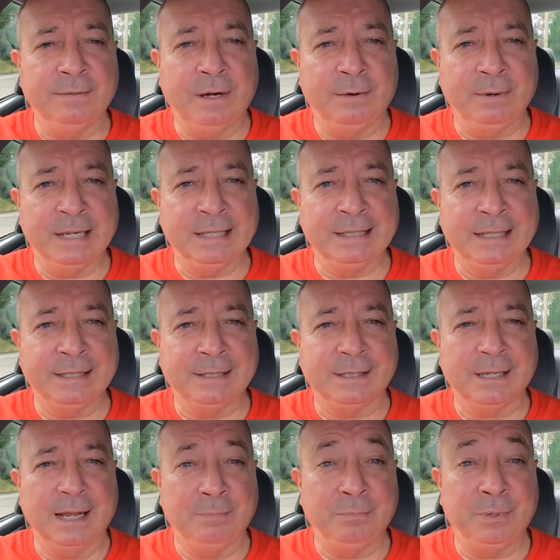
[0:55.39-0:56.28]
I reckon
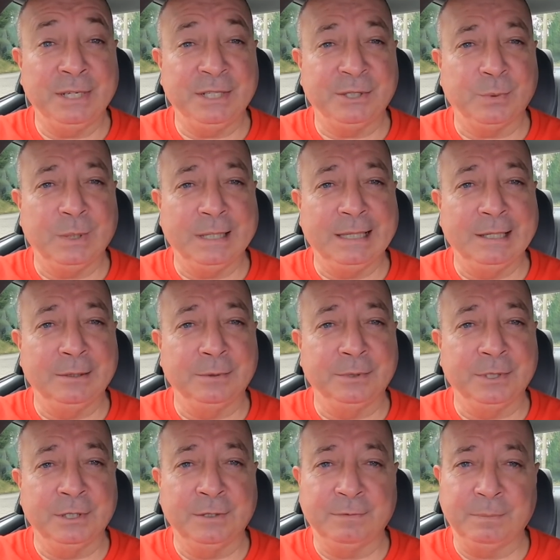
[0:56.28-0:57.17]
that's a pretty sweet little
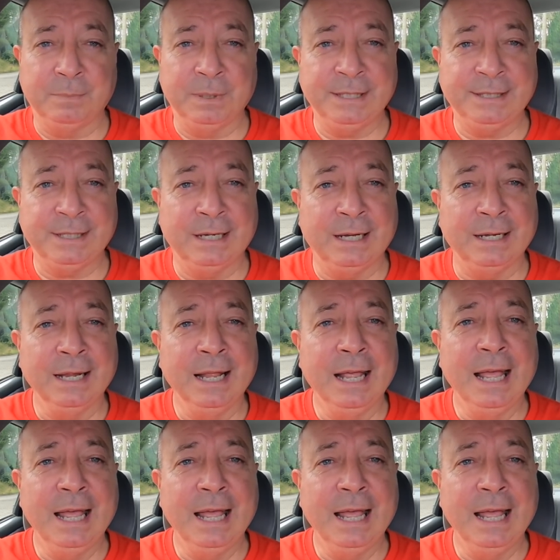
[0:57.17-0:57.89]
deal for Pizza Hut.